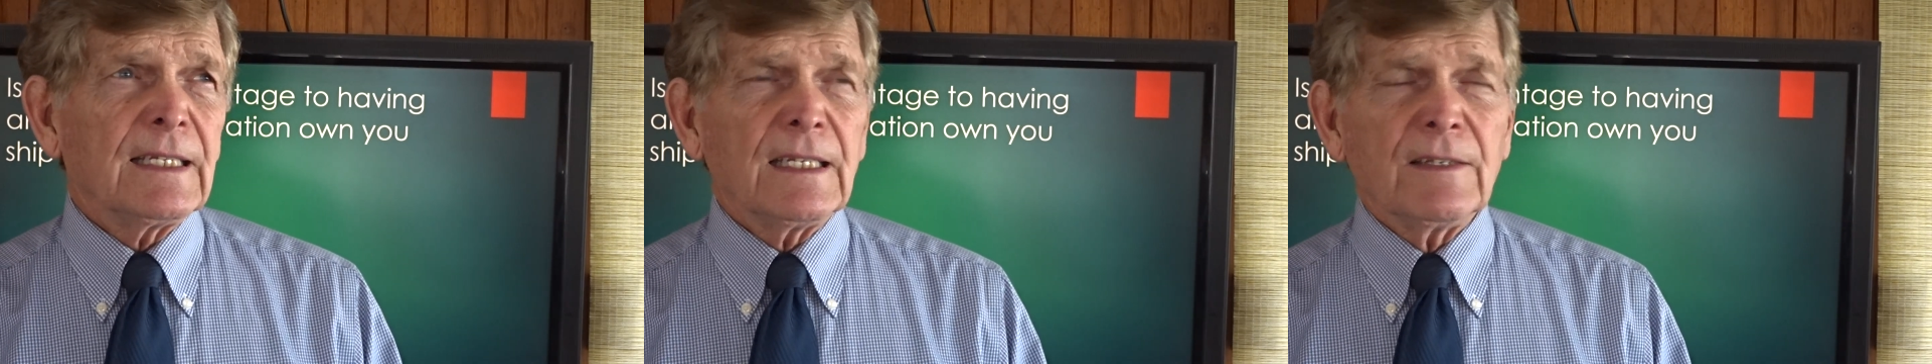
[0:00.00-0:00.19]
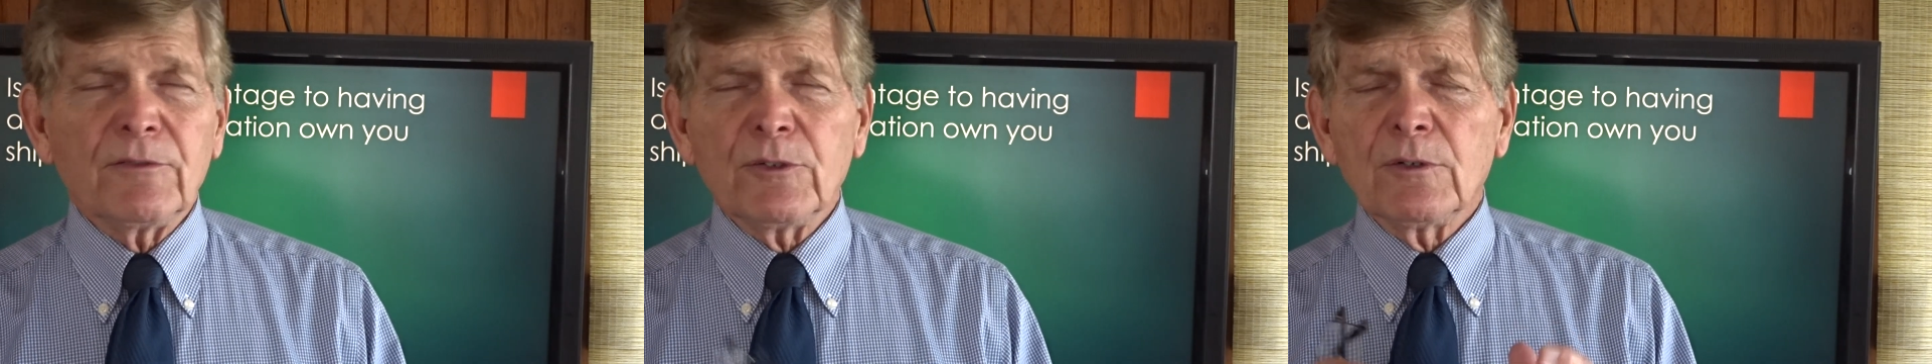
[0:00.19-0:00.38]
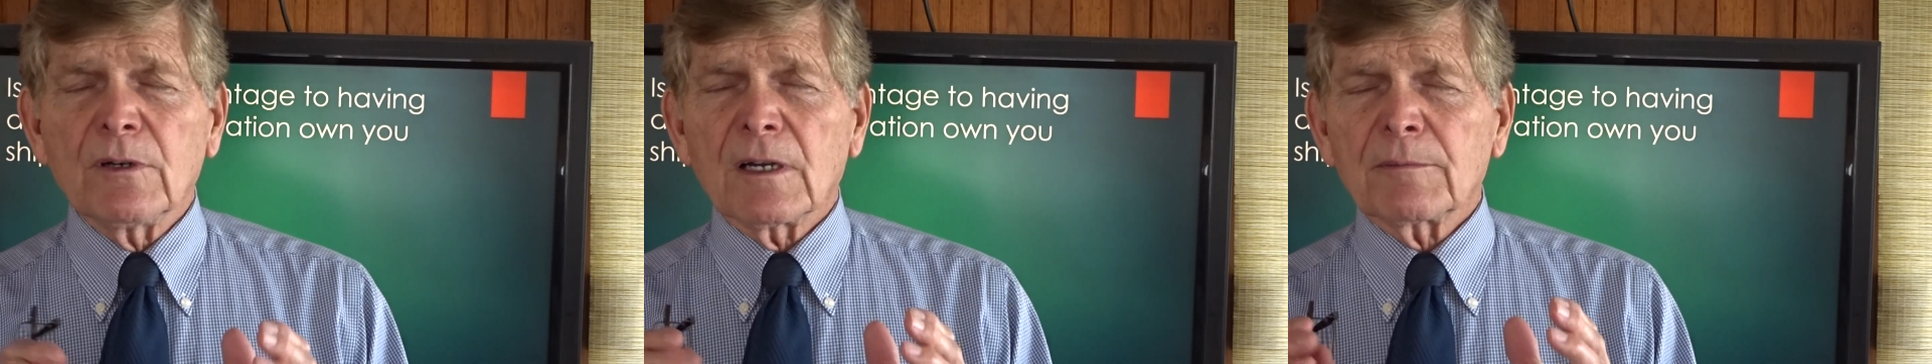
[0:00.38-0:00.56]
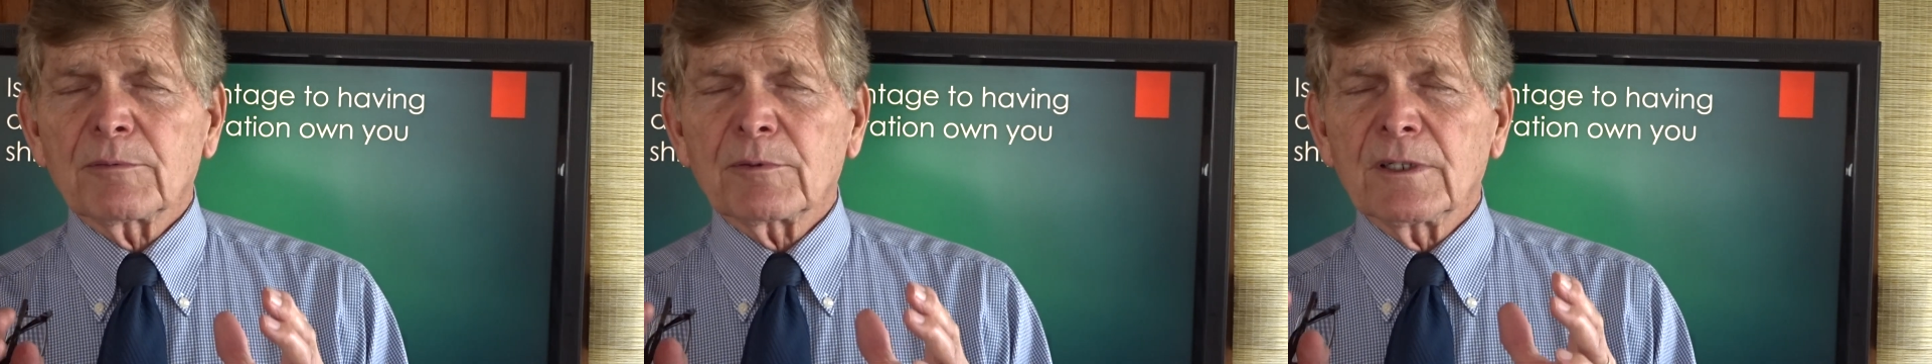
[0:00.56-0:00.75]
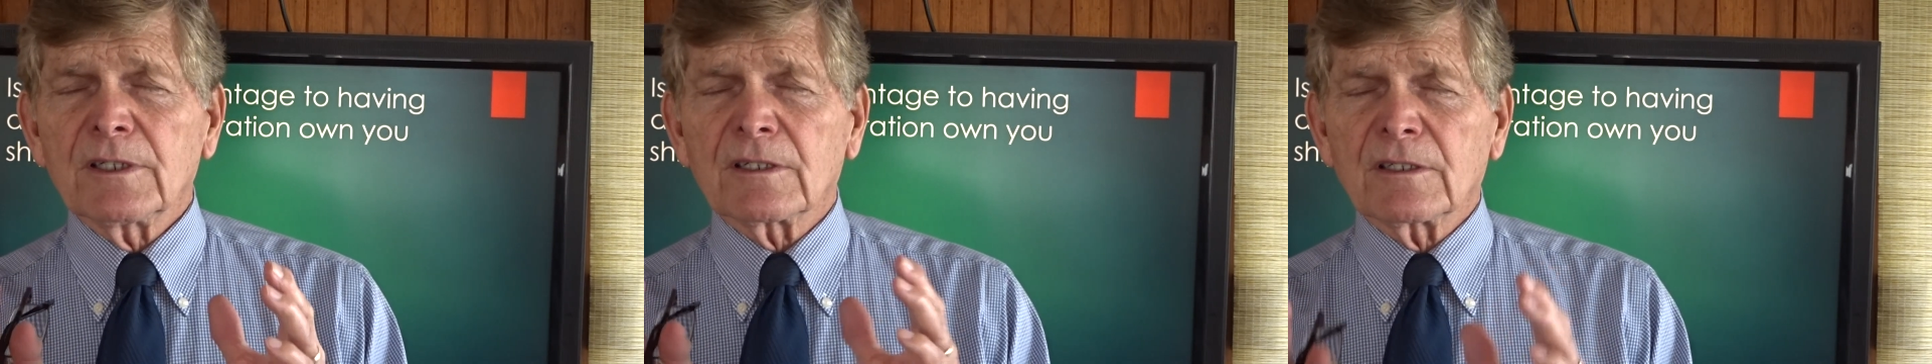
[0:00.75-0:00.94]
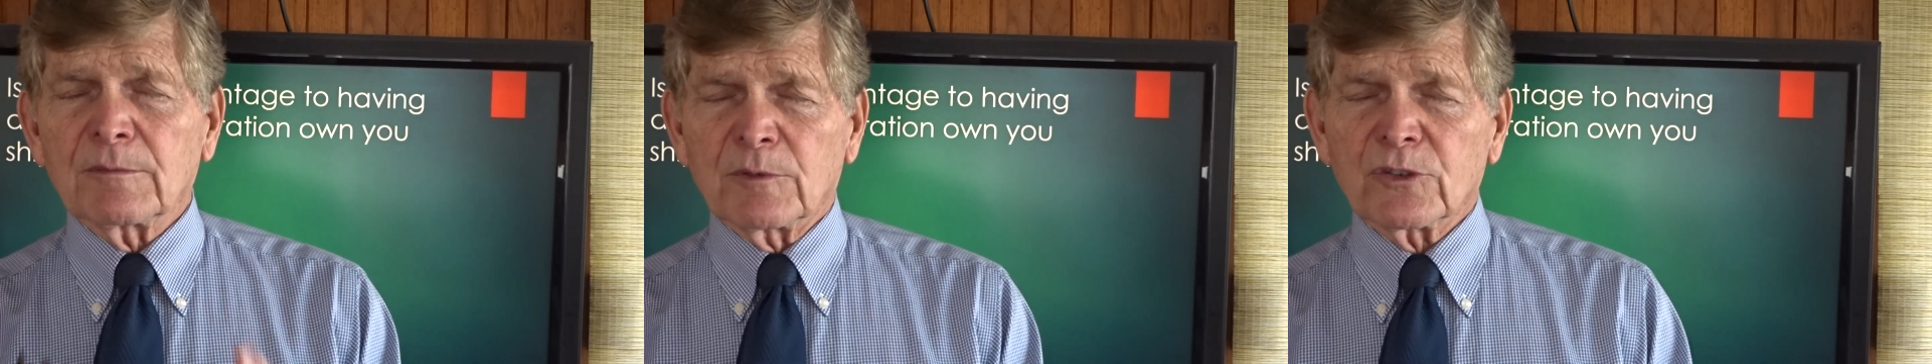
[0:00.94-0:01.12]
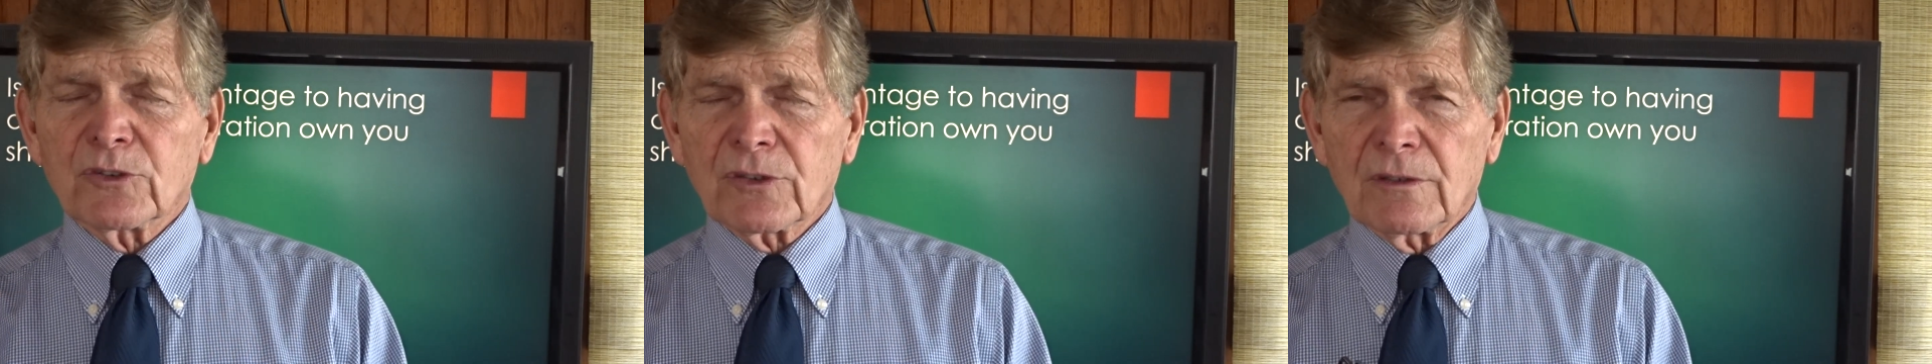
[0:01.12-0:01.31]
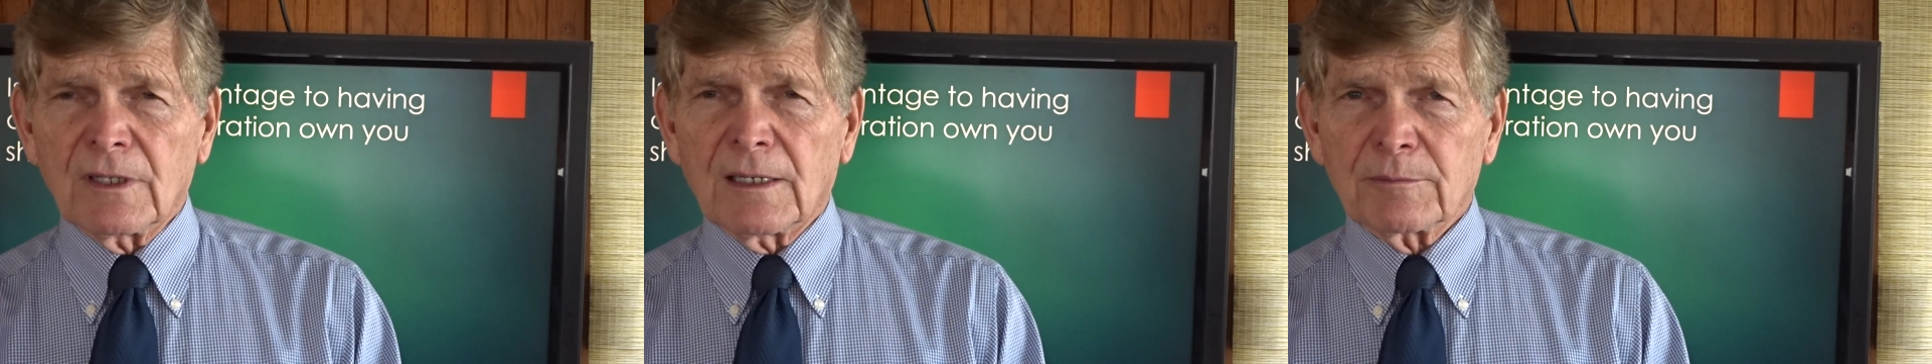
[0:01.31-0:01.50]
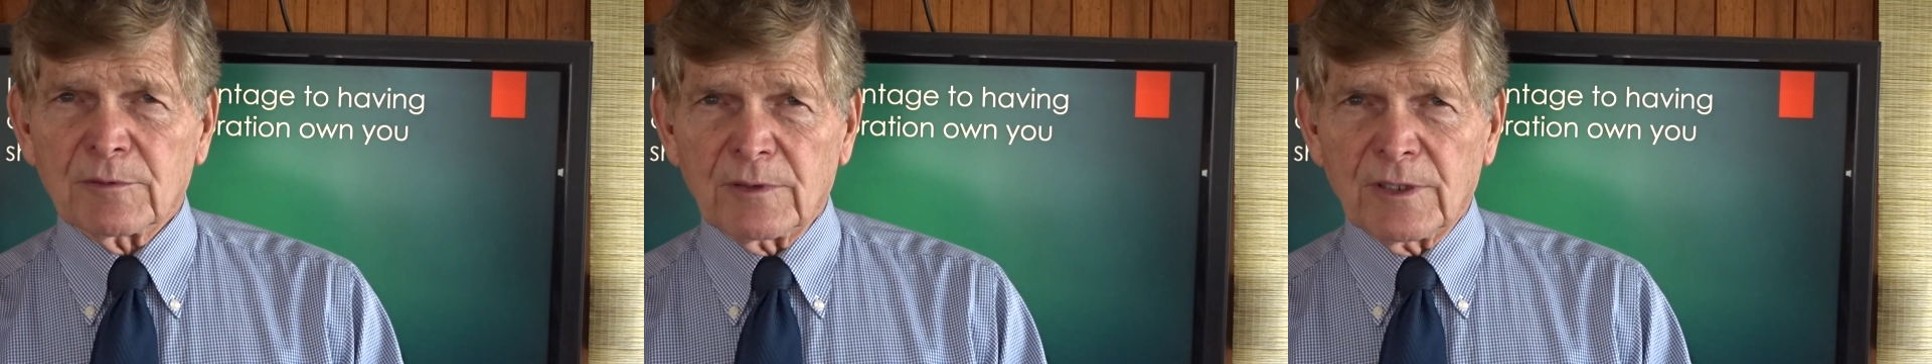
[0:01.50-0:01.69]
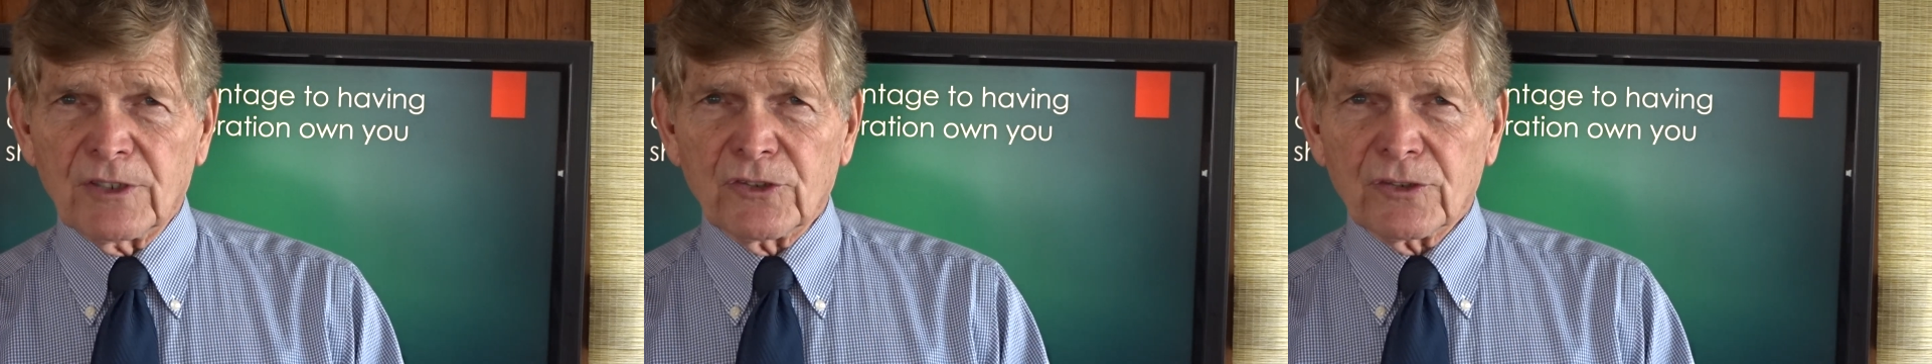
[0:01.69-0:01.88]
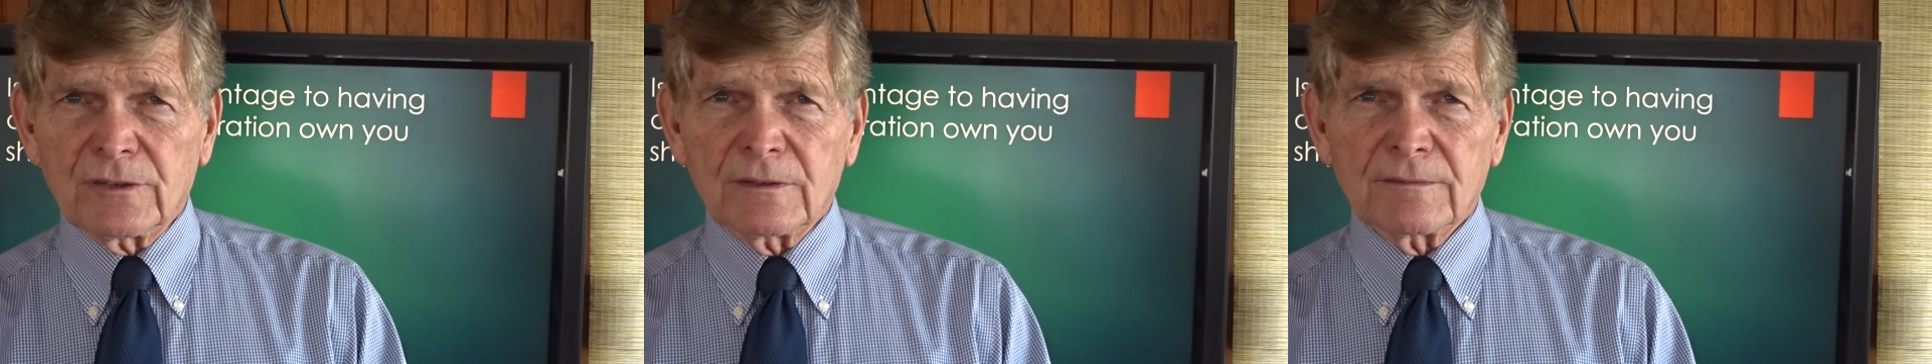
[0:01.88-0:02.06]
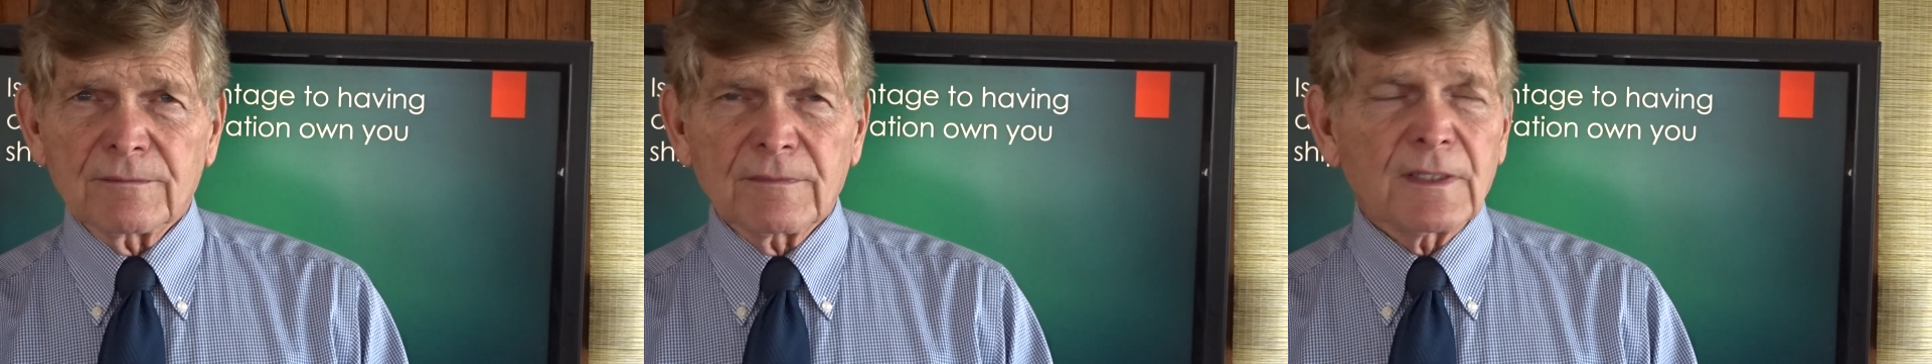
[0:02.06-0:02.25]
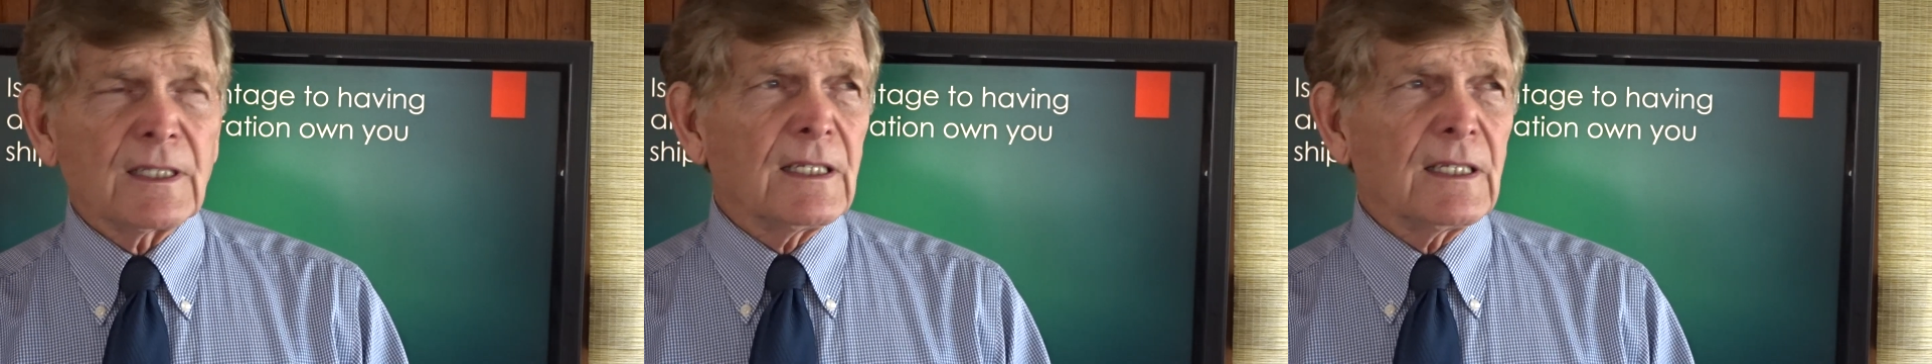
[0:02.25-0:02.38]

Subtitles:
If you operate a commercial operation